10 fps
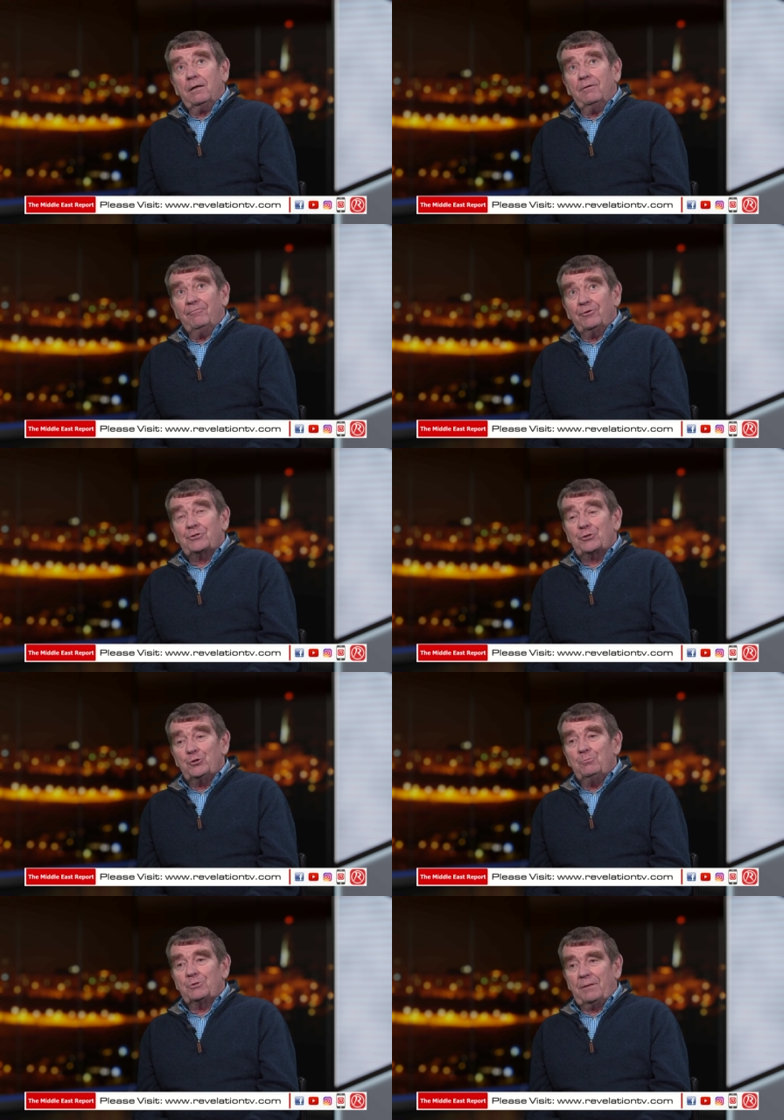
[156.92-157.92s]
if this
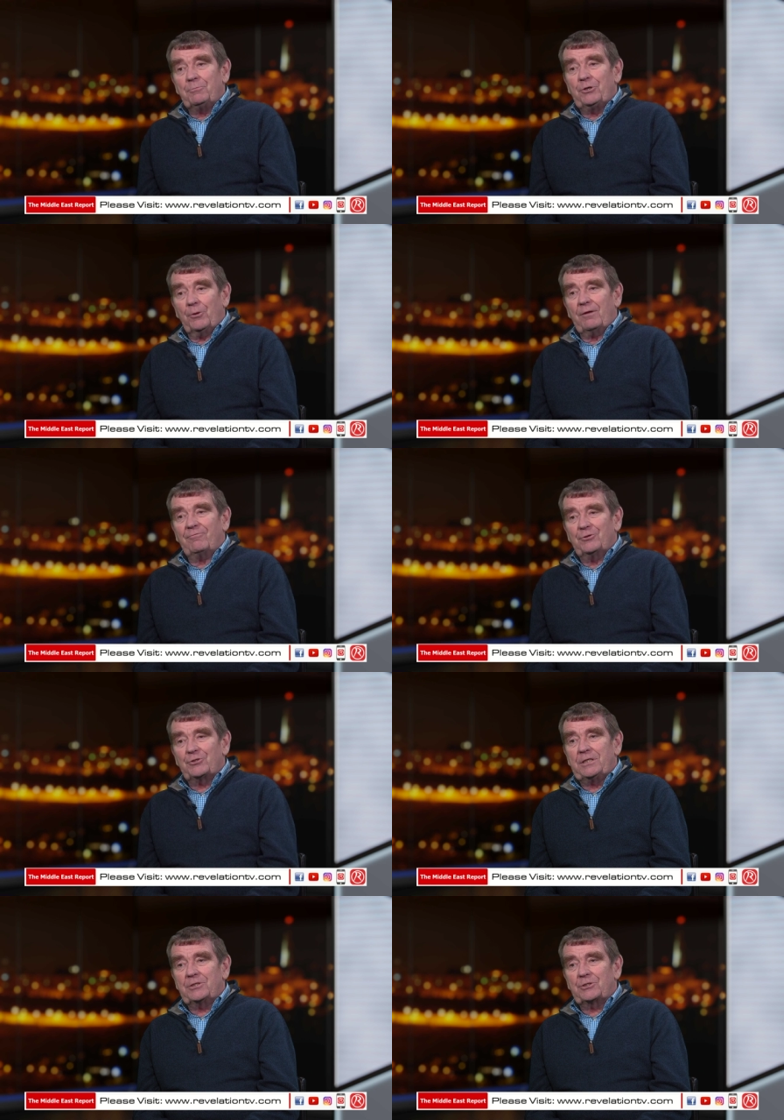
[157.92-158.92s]
tomb was empty on that
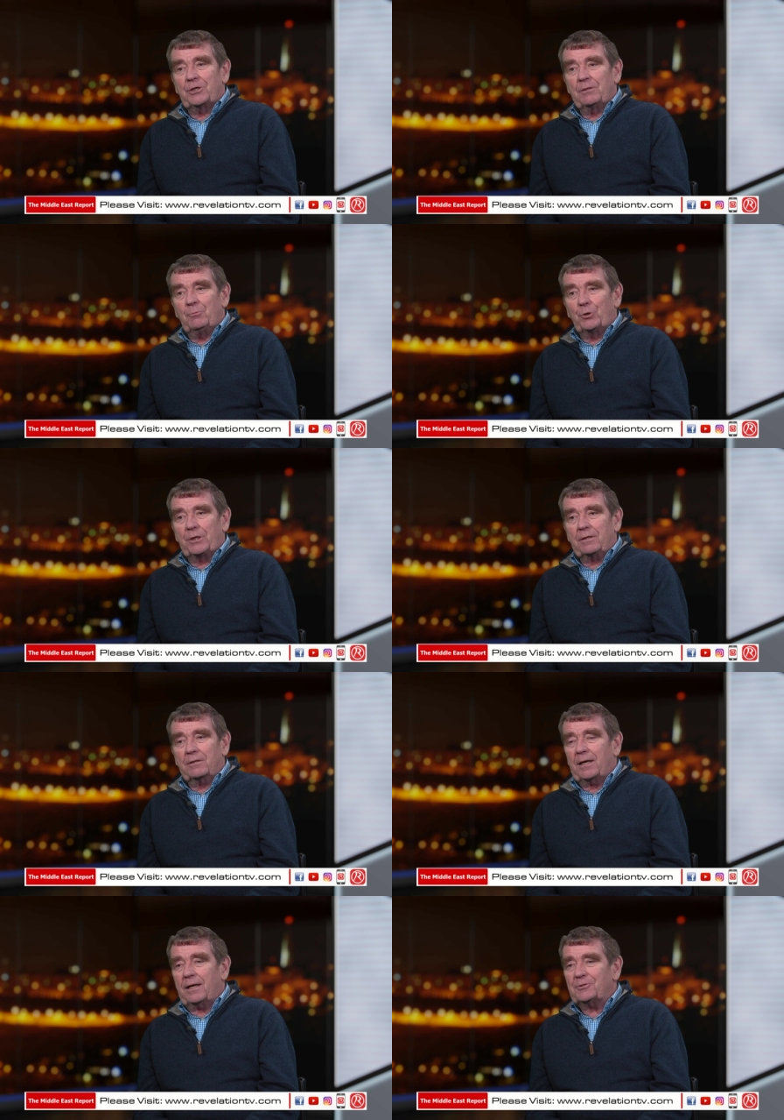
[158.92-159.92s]
first Easter Sunday morning,
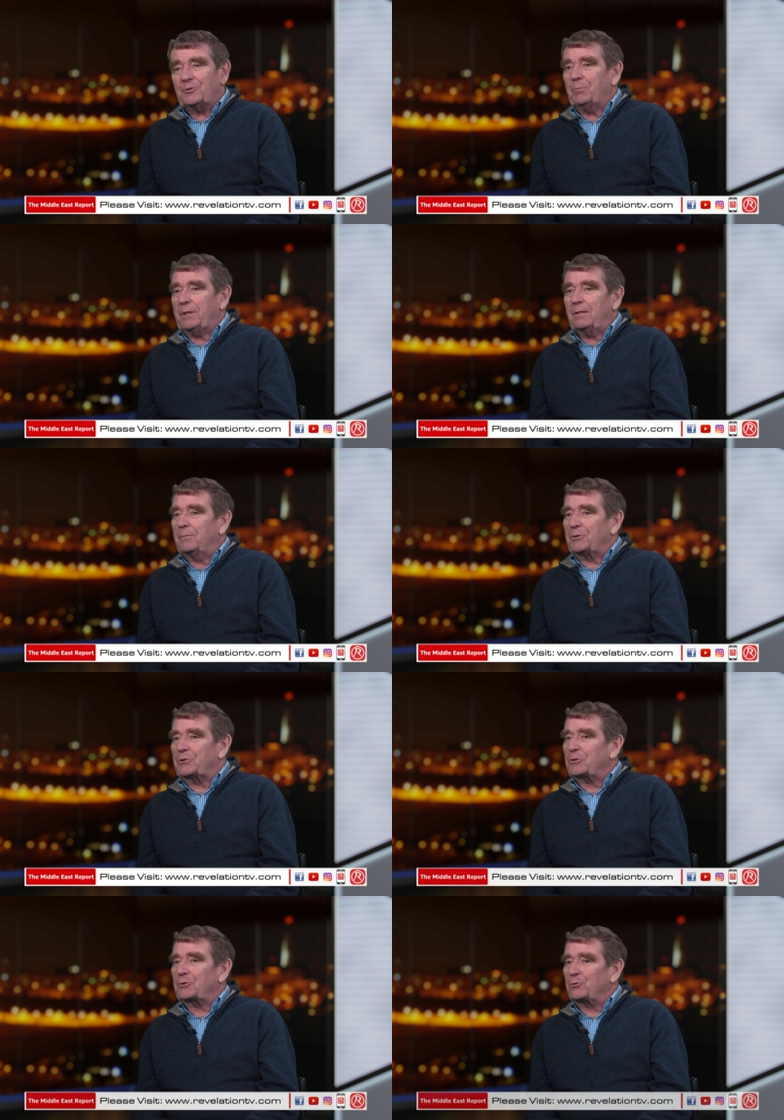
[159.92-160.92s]
that has to be the
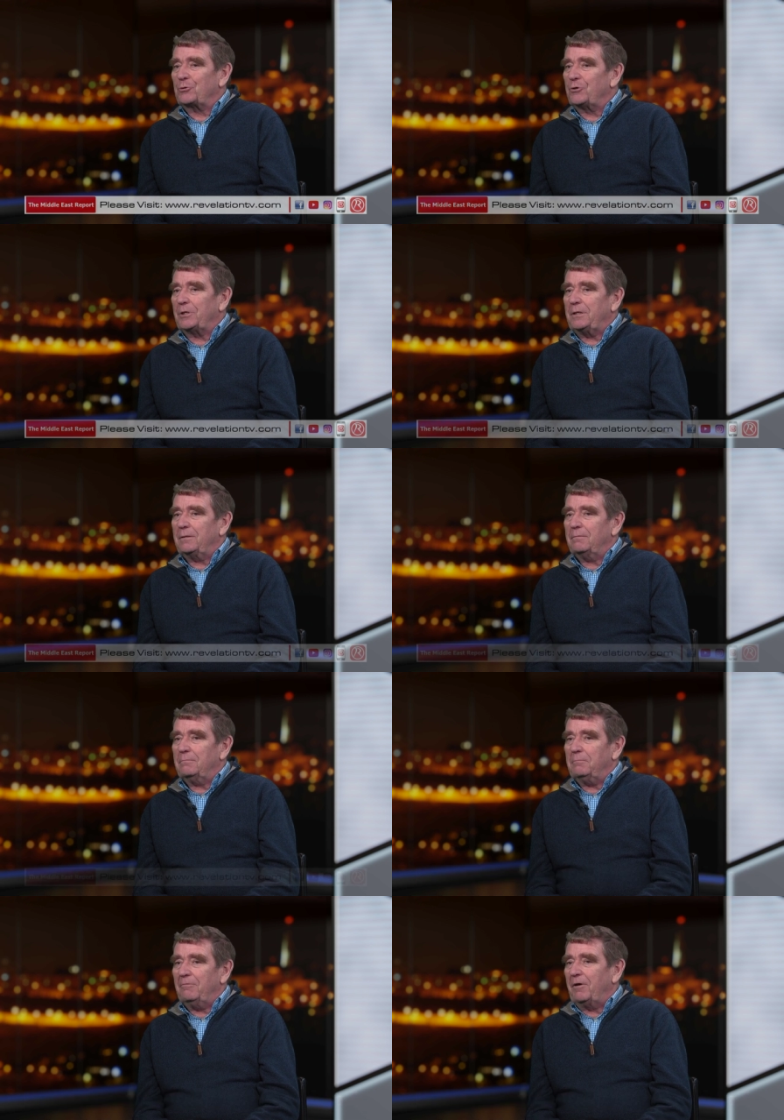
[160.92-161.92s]
most extraordinary
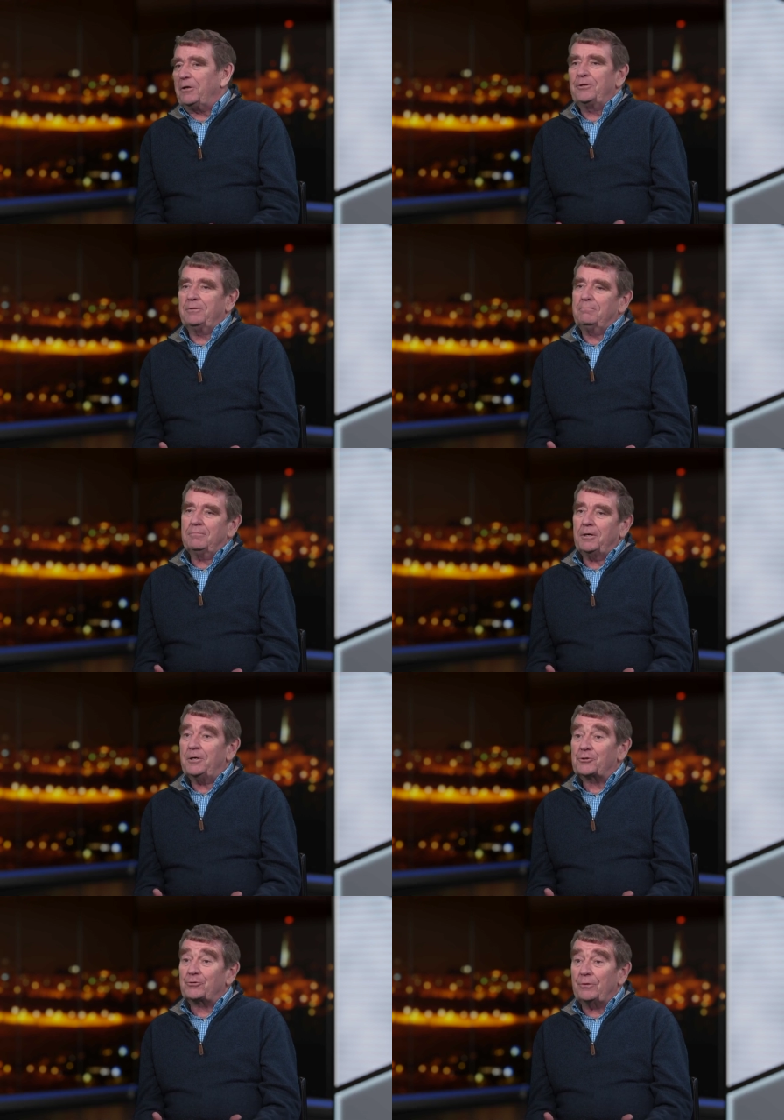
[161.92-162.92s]
event in, in
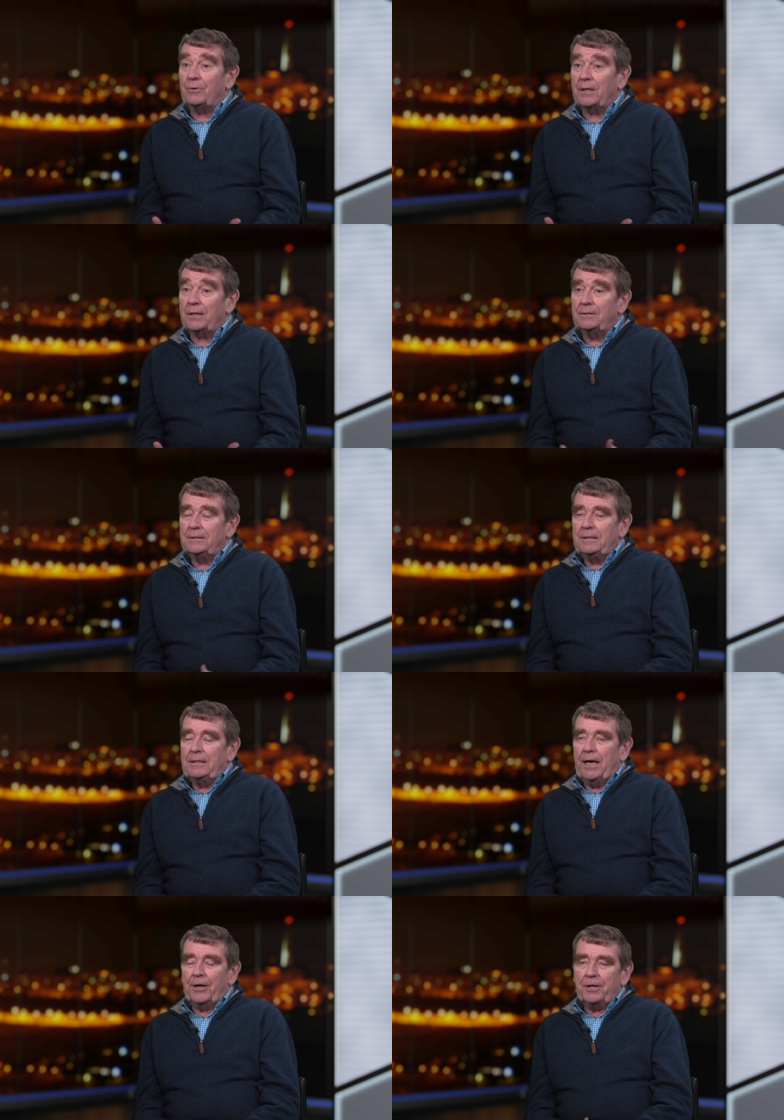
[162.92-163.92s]
history, really.
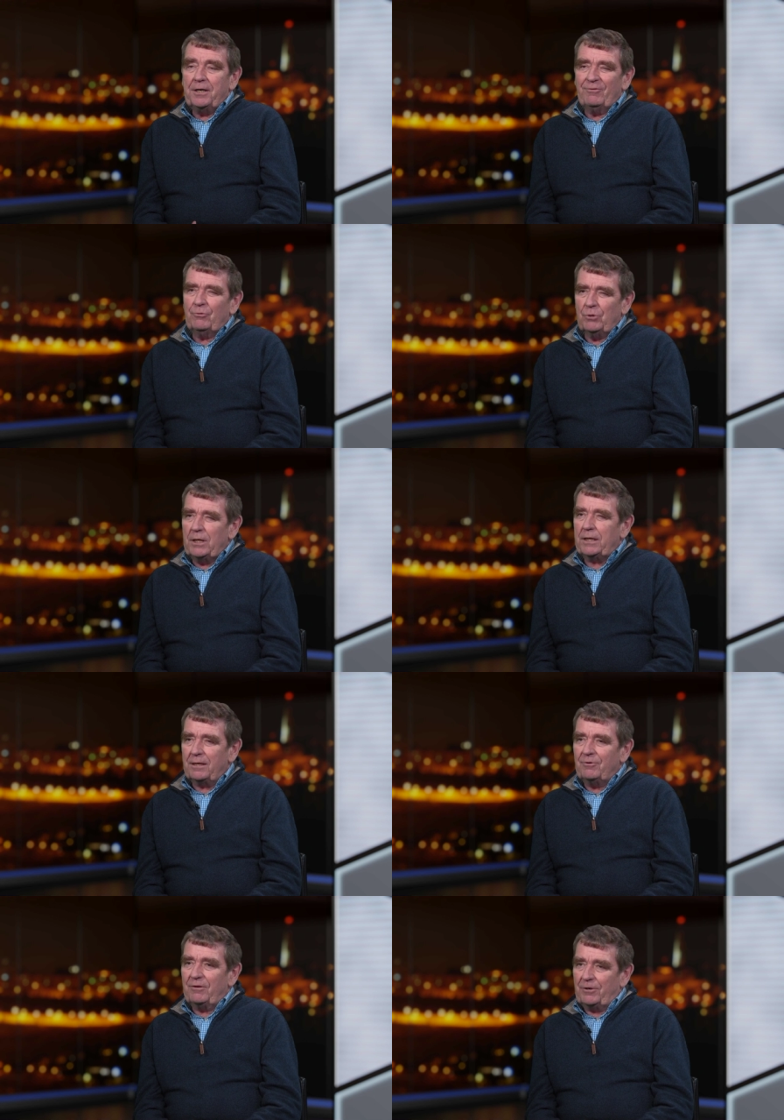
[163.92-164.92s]
And I'd never really
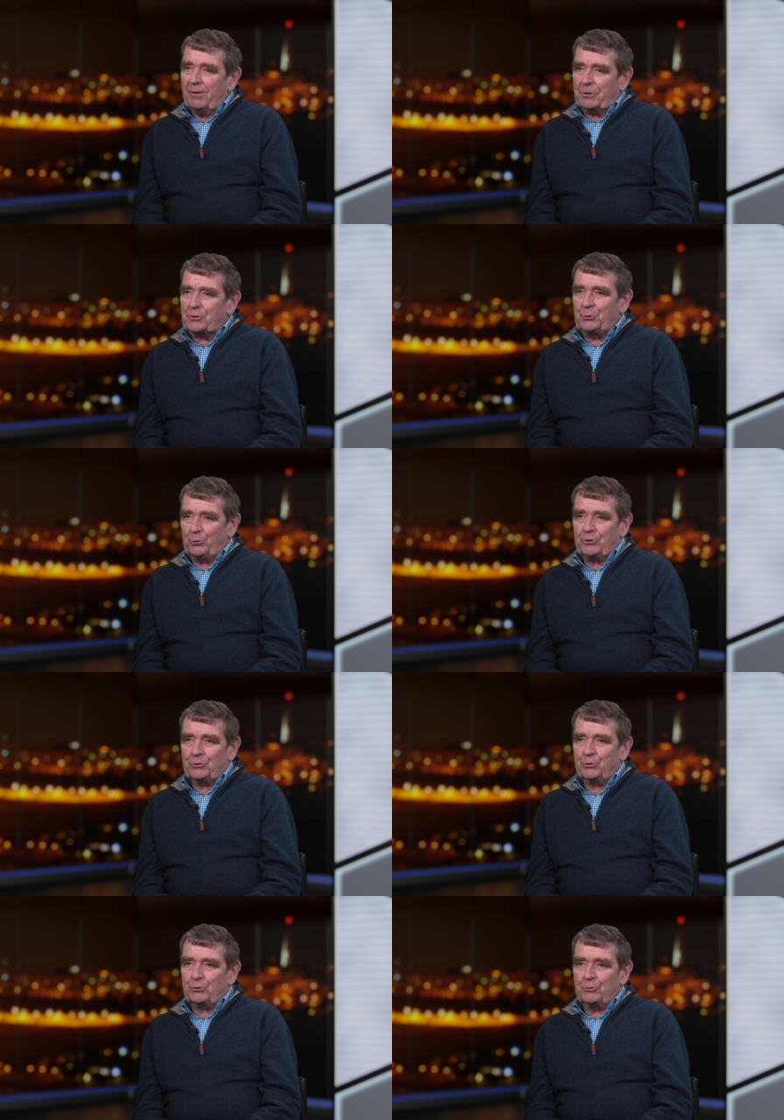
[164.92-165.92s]
given it very much thought,
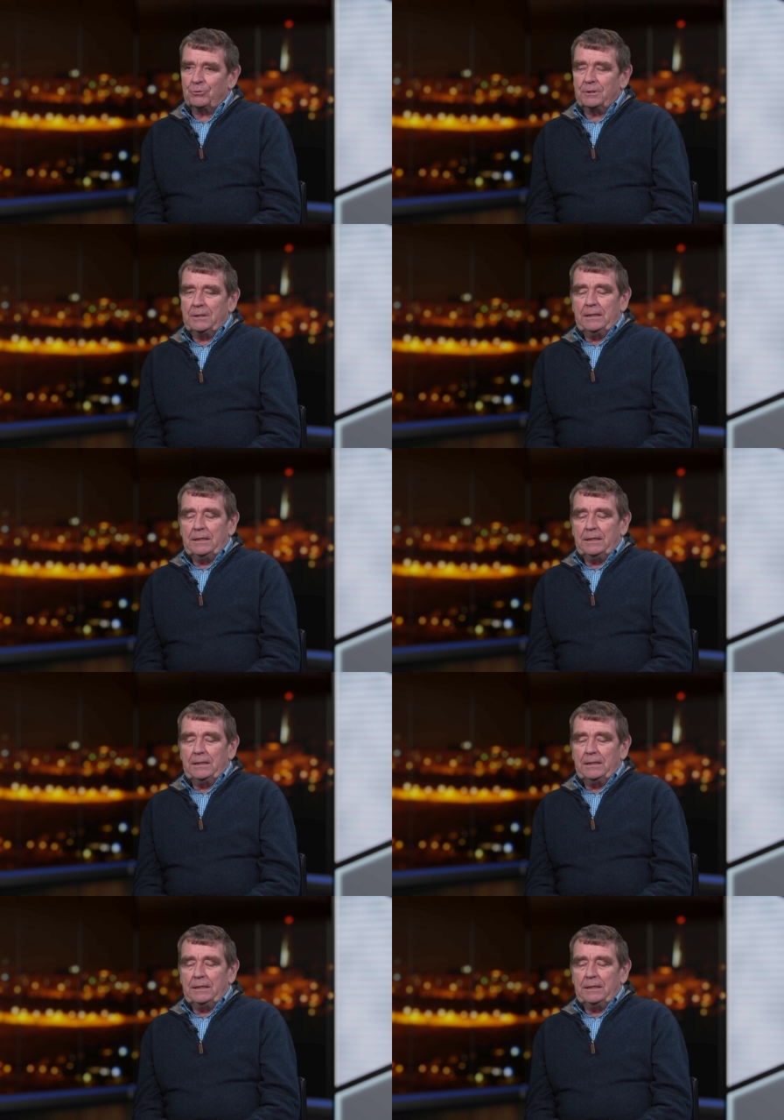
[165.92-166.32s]
is the truth.